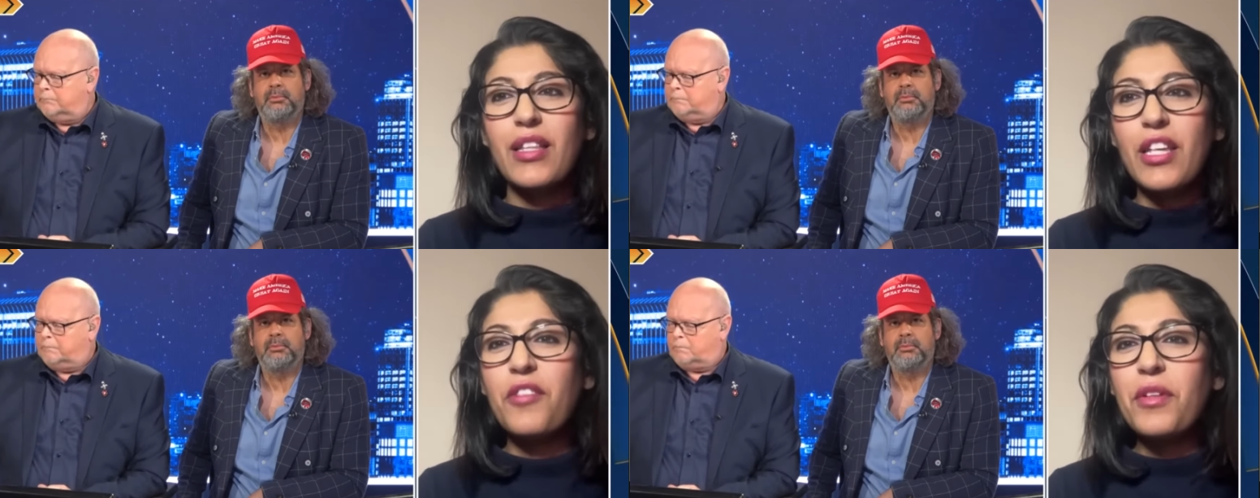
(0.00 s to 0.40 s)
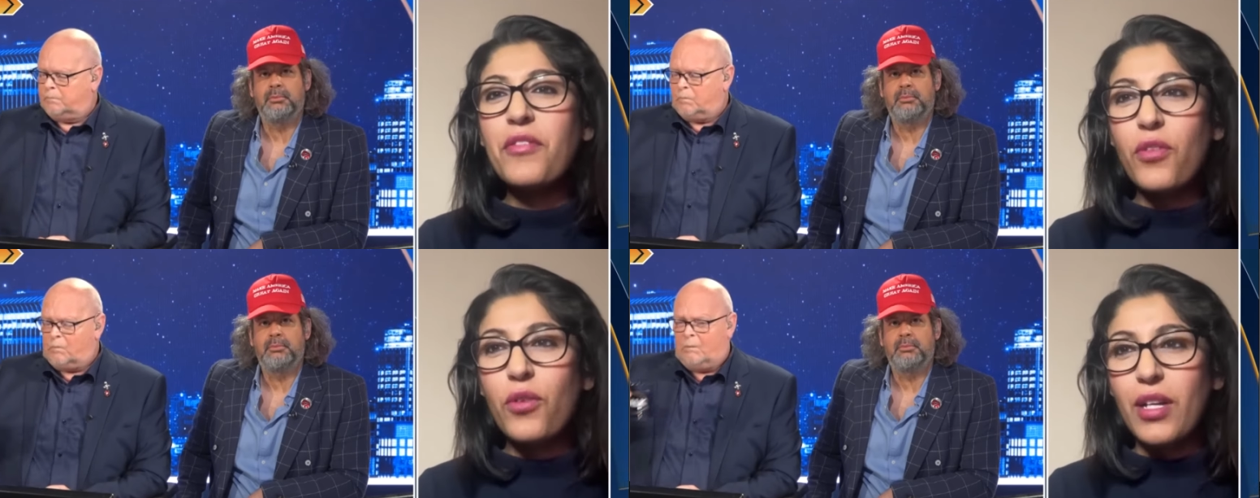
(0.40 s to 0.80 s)
Speaker 1: they've
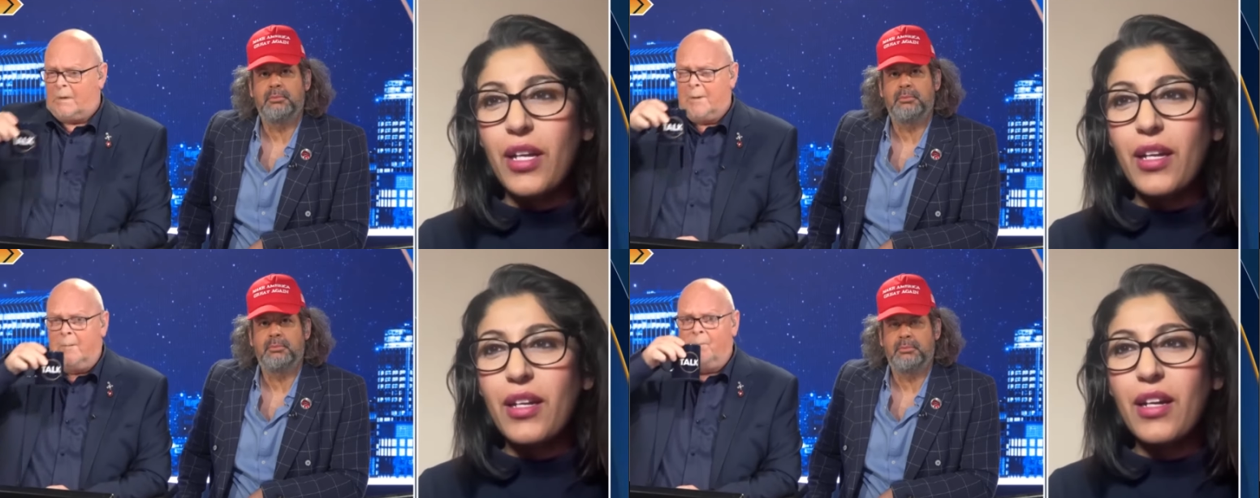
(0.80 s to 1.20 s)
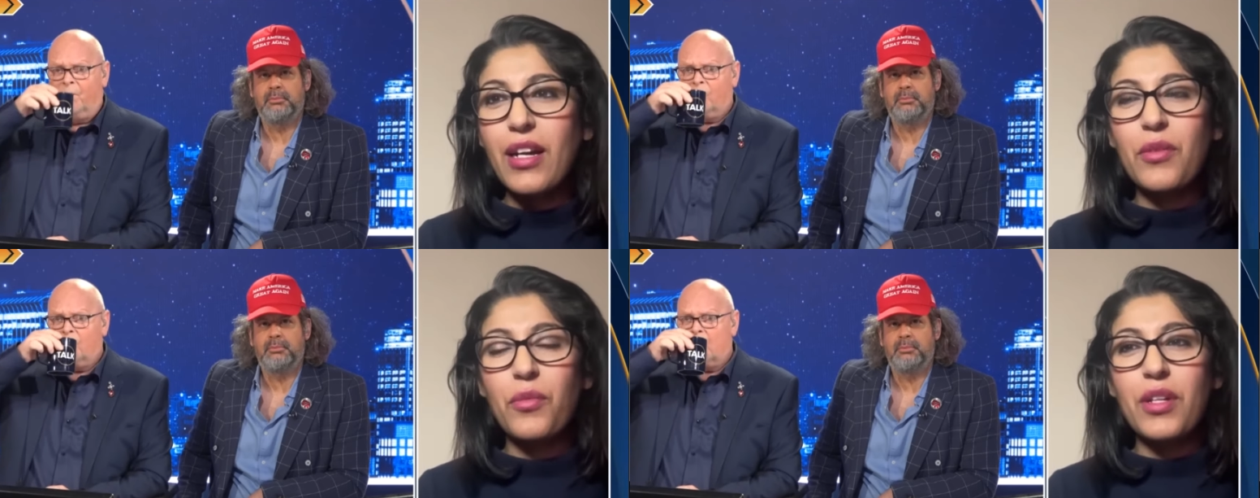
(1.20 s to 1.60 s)
been falling,
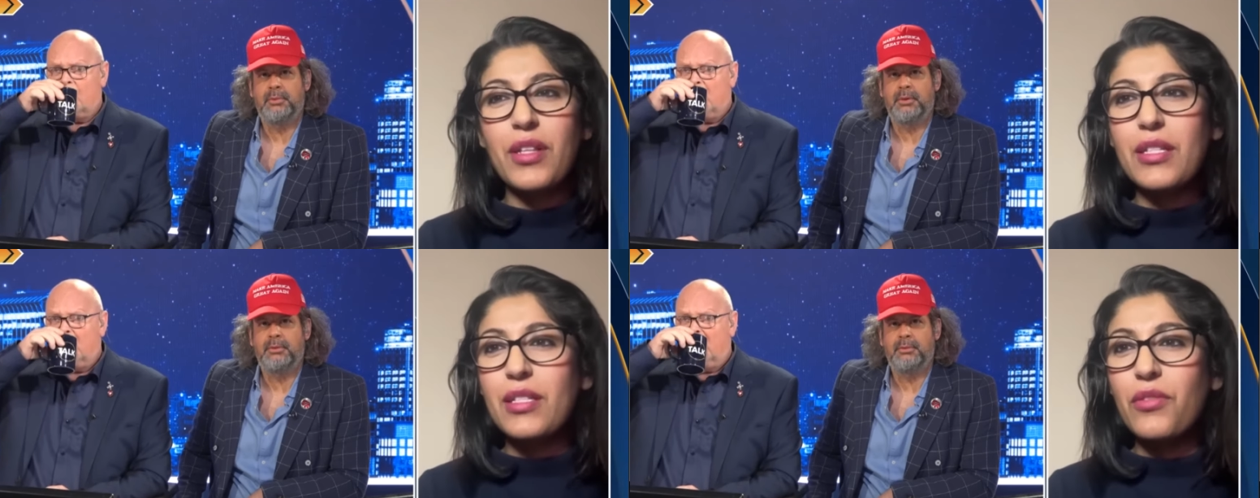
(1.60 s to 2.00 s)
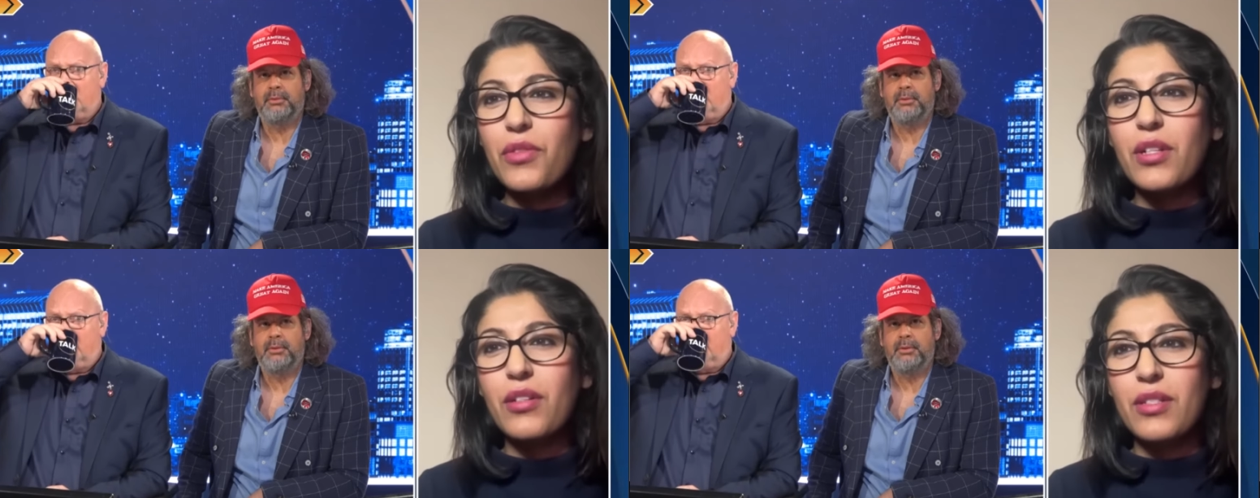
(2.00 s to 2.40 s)
and we, this is a
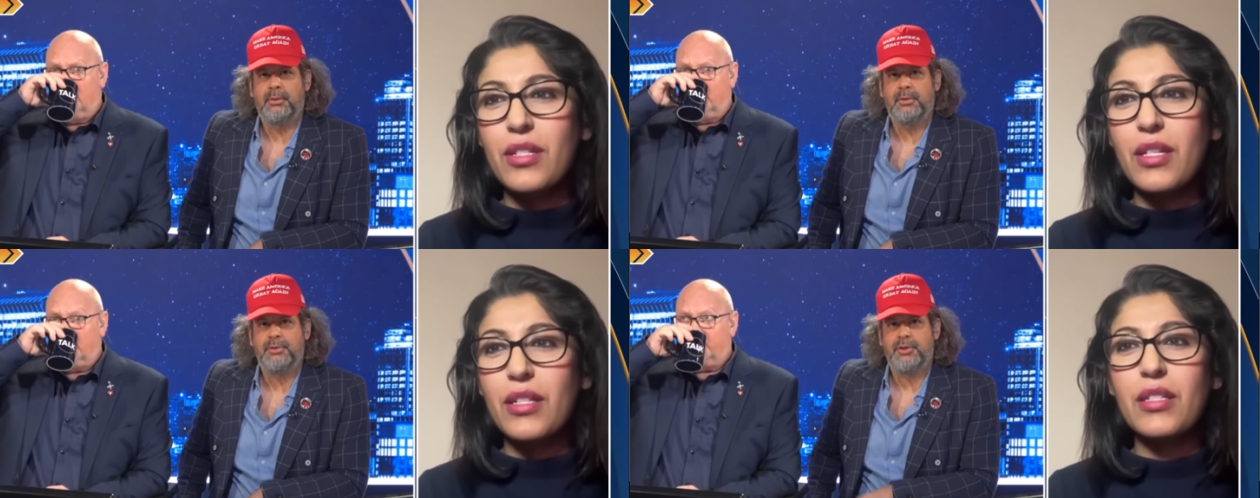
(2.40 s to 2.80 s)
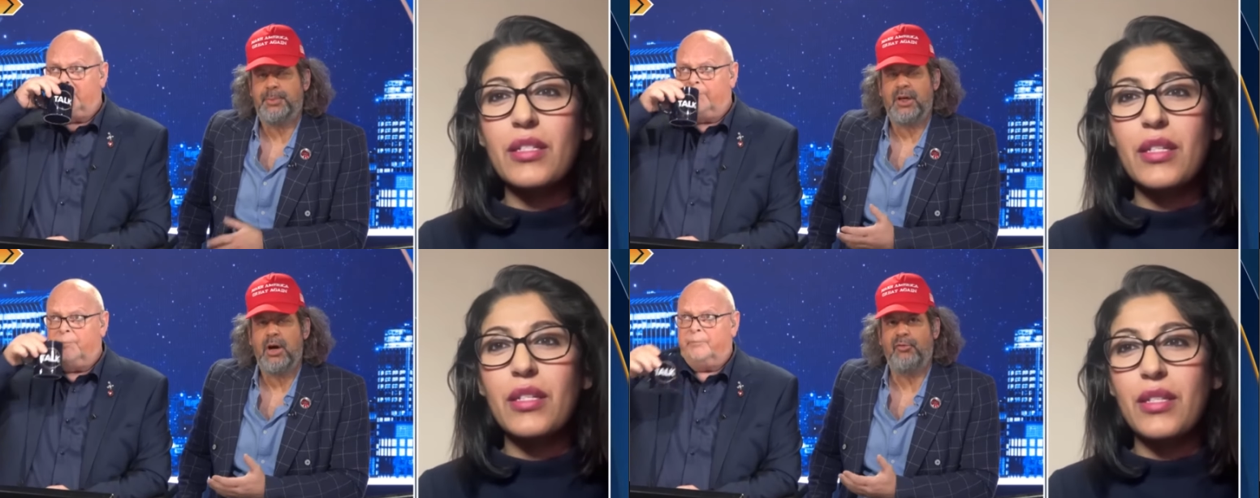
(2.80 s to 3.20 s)
real concern. Because
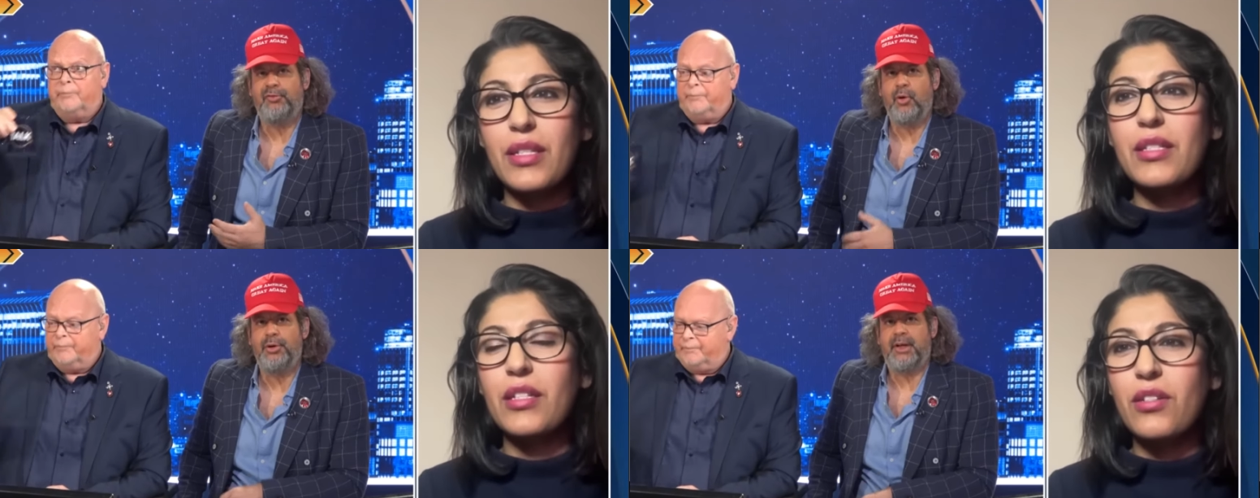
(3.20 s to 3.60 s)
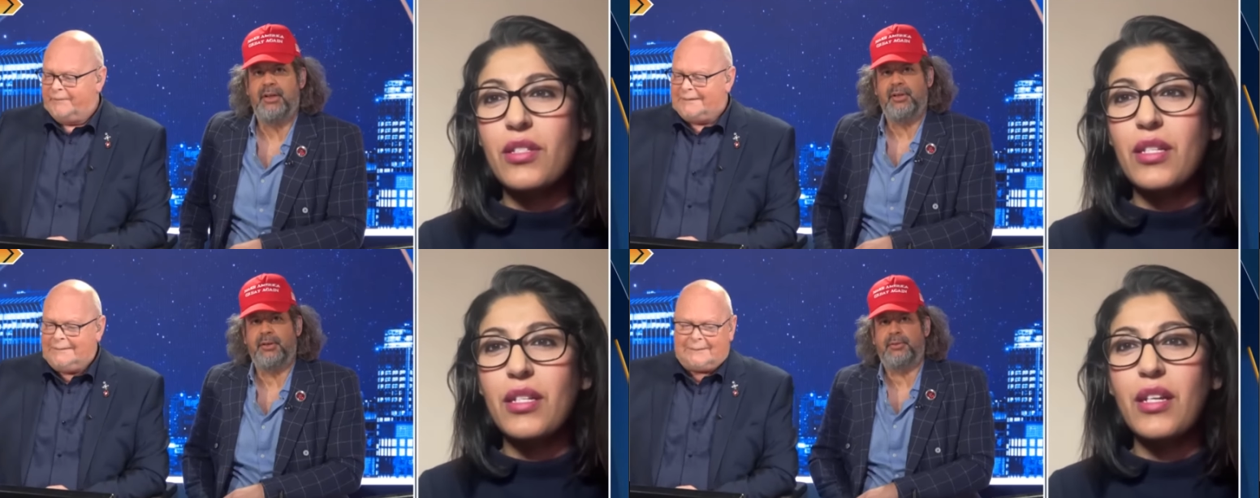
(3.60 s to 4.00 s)
we can't afford
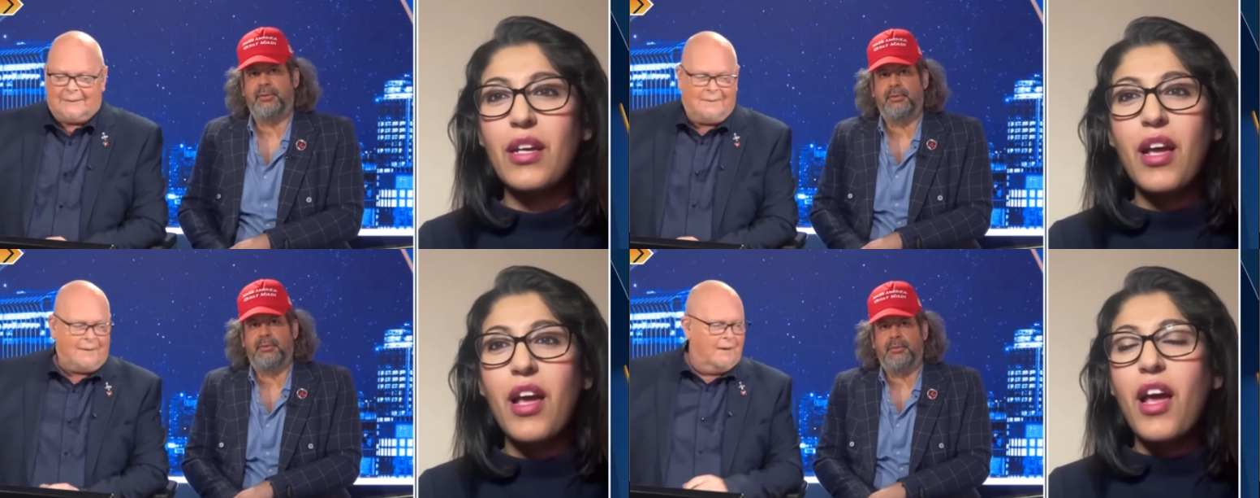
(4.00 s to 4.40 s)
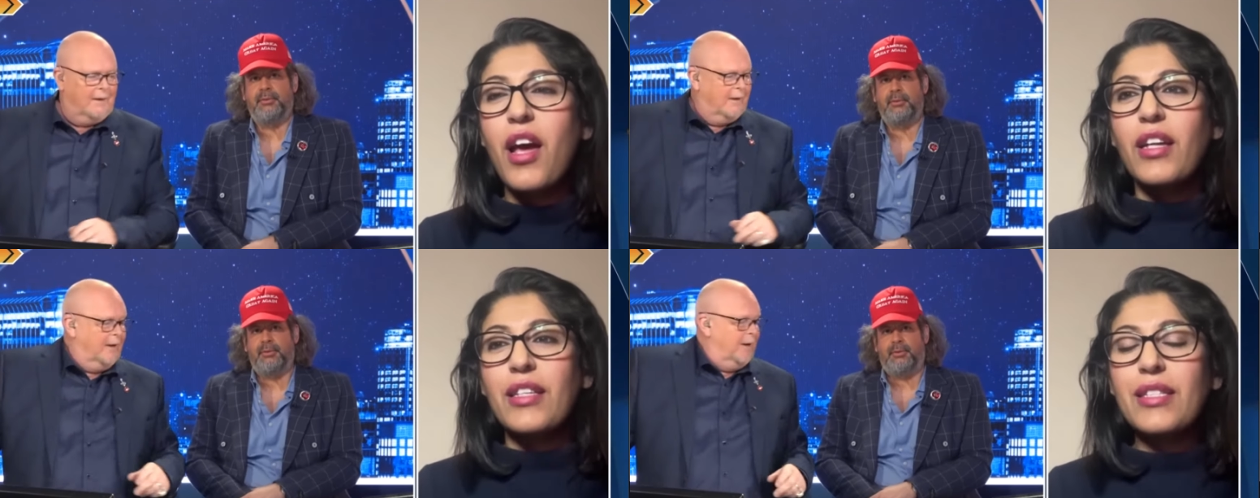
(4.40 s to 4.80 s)
anything. Concern.
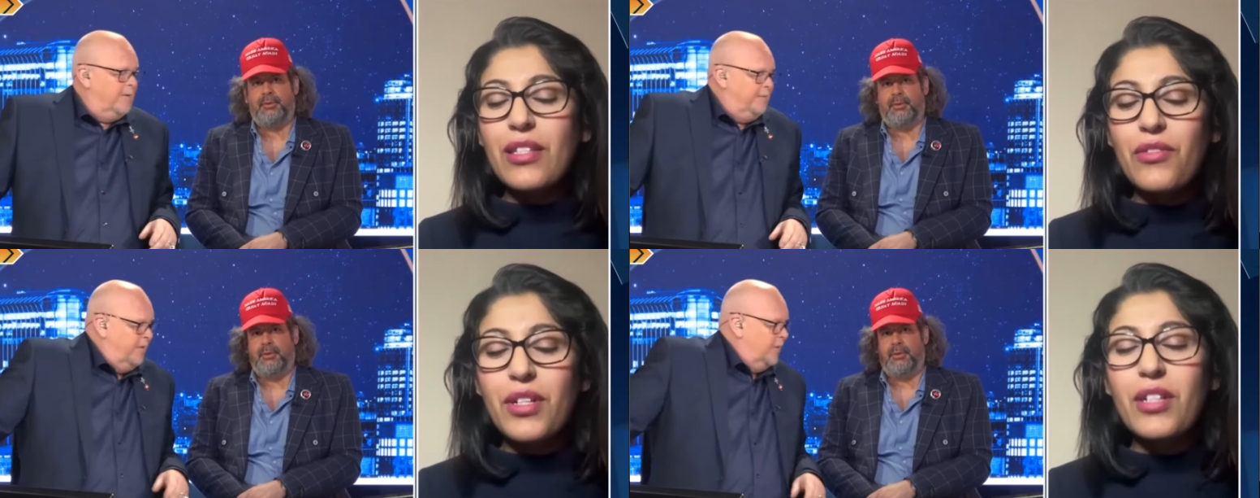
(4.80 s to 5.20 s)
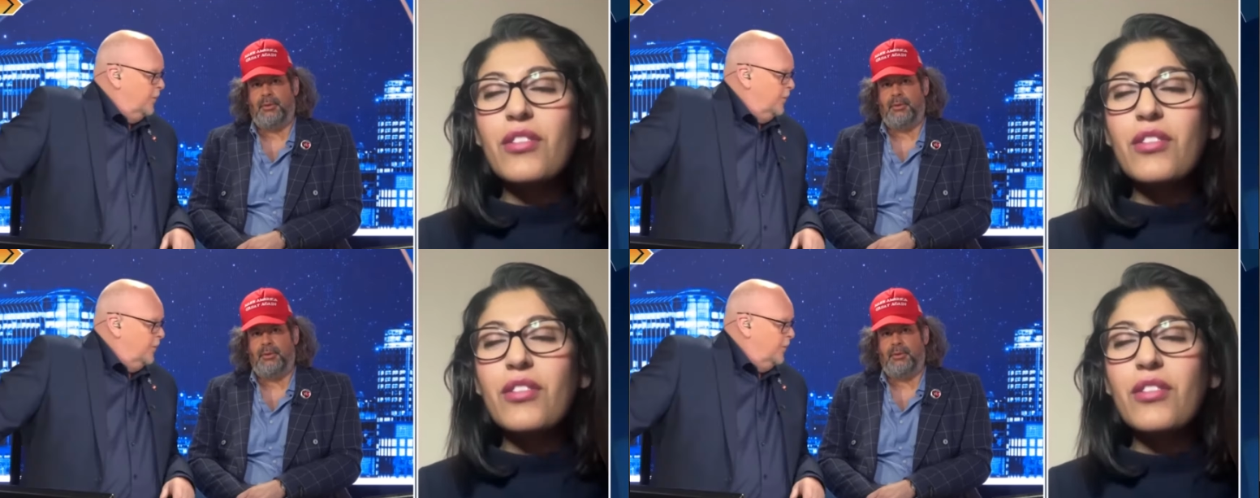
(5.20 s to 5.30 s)
This is a real